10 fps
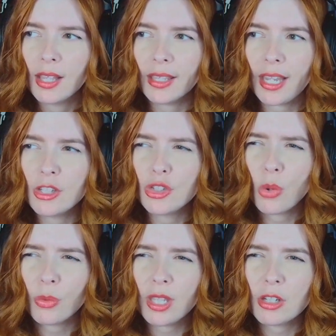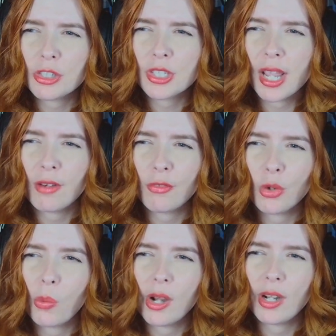Like, I don't really understand for
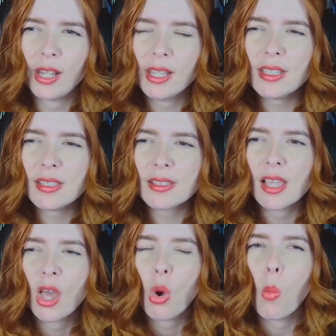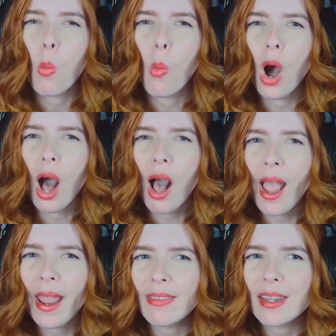what it is,
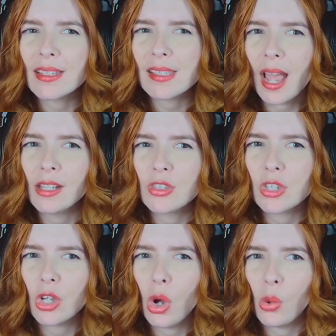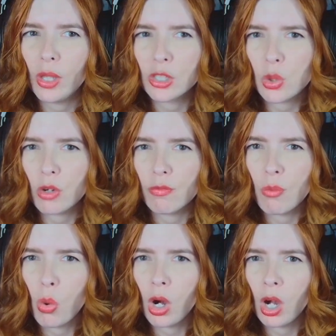why they decided to go, like, sort of
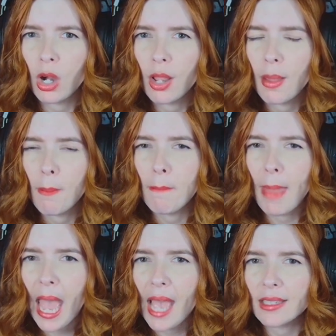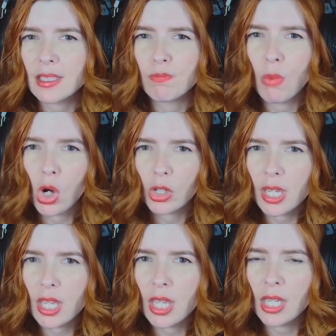more mass
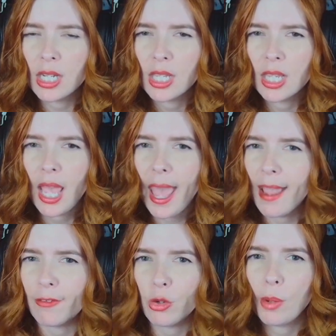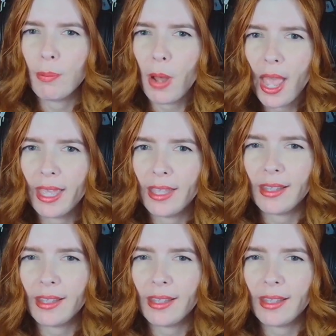market, everyone buy it.